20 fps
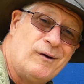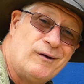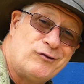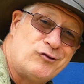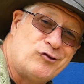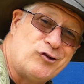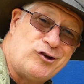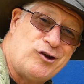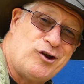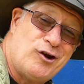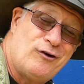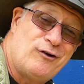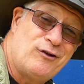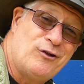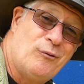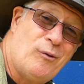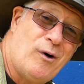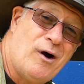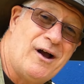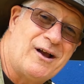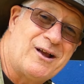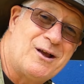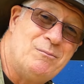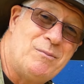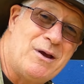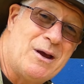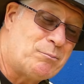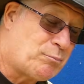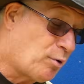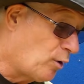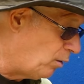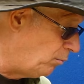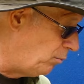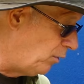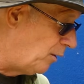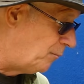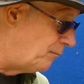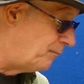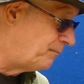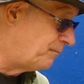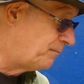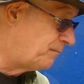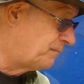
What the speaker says: securing the wire can be a problem.